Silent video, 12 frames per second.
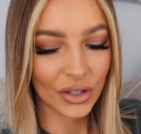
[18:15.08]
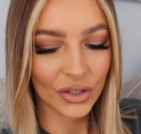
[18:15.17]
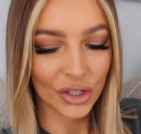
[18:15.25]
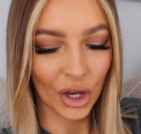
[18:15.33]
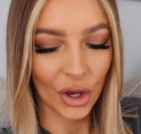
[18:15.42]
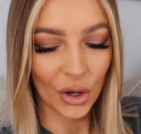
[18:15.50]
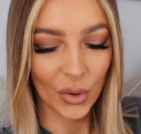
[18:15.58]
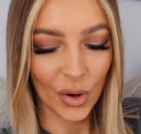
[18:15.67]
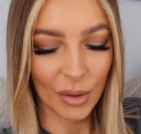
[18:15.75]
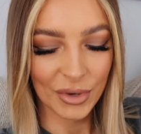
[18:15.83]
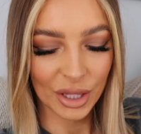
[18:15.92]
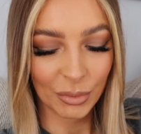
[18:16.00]
So
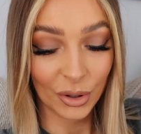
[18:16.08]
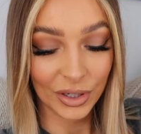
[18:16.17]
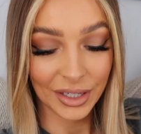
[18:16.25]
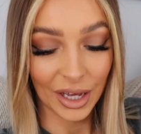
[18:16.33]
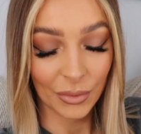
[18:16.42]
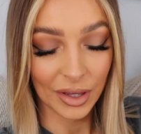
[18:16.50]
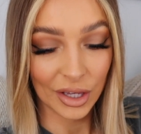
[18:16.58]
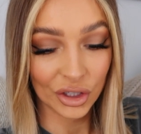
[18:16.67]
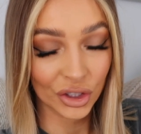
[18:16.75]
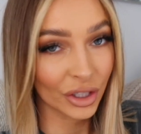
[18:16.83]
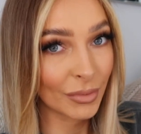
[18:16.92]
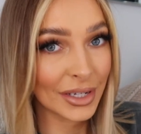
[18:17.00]
I'm at the point now where they
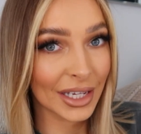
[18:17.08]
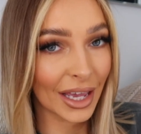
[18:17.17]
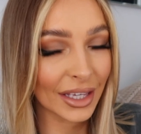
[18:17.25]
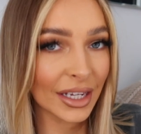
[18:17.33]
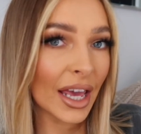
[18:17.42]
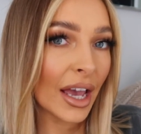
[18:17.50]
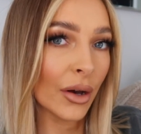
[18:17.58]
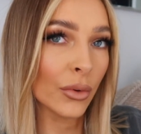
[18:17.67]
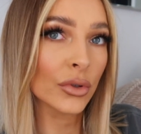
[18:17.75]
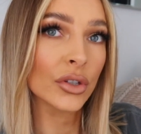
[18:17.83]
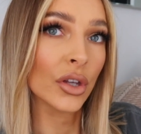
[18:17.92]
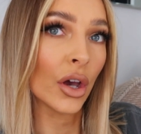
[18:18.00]
should have been taken
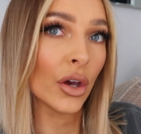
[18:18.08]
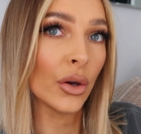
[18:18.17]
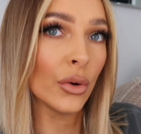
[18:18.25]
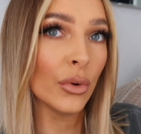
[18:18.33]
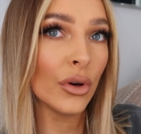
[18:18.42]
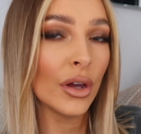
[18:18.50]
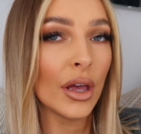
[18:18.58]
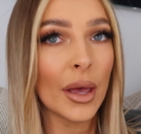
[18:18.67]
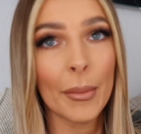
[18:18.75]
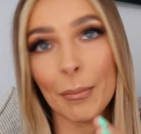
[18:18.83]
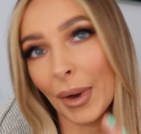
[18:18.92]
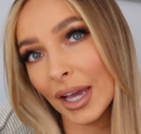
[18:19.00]
out. So
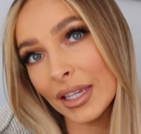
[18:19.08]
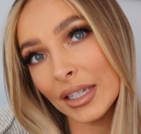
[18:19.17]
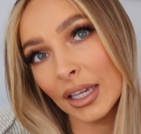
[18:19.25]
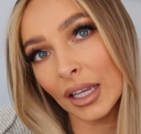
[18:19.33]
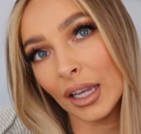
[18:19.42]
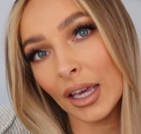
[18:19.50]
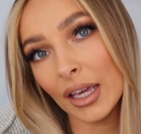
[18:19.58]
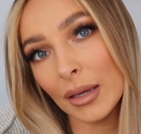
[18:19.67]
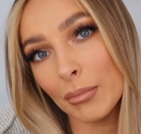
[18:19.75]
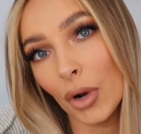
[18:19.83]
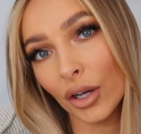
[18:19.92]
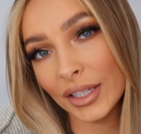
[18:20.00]
basically
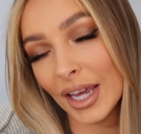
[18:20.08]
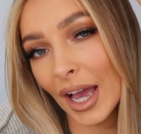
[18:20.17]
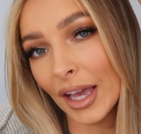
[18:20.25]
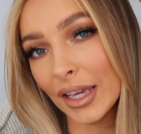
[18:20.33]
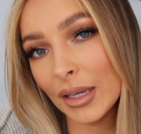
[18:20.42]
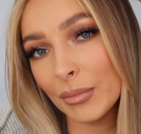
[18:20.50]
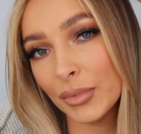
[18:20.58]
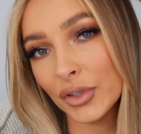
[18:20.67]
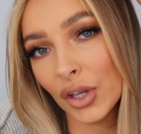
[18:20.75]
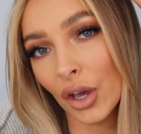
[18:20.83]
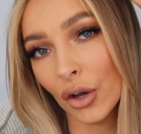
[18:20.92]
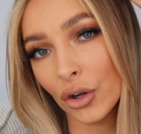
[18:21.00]
my
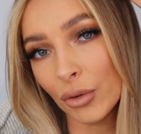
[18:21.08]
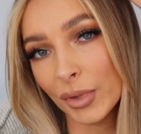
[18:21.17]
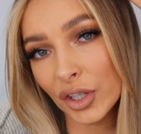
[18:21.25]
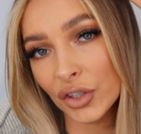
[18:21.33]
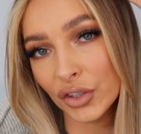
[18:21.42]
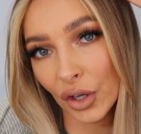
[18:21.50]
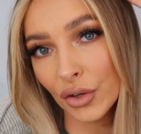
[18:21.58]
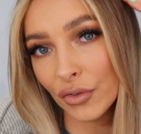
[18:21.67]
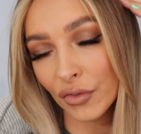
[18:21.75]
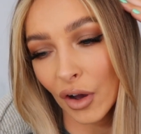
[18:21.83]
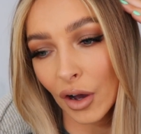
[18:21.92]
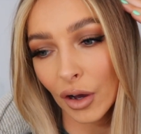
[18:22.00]
tapes are coming so
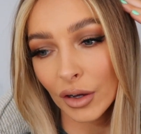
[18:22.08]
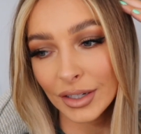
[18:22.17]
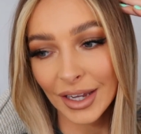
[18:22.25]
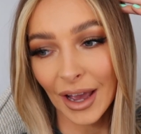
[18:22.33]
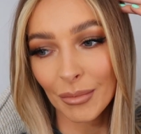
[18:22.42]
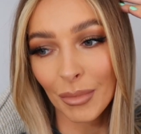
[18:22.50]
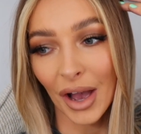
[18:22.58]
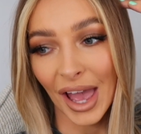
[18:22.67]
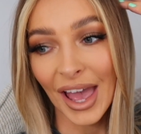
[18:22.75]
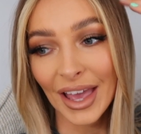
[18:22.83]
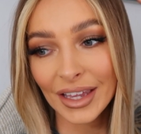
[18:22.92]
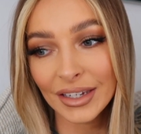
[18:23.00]
far down my
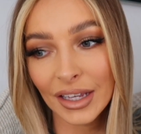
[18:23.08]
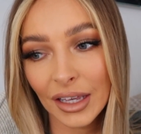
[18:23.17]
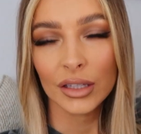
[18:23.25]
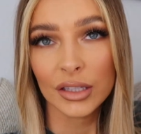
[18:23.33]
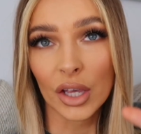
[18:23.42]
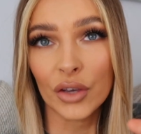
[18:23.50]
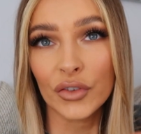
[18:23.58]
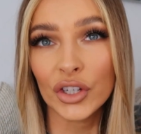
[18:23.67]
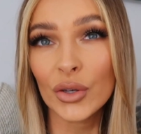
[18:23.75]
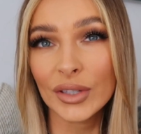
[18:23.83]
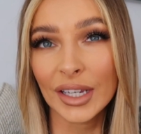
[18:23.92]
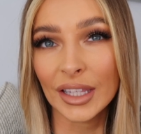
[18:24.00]
head. So if you
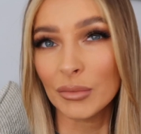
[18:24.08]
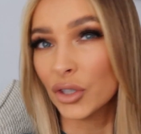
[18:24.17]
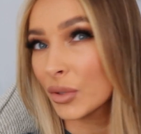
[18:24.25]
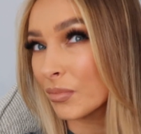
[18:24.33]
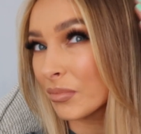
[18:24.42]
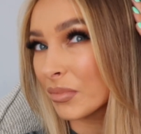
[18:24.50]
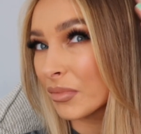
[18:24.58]
do see them just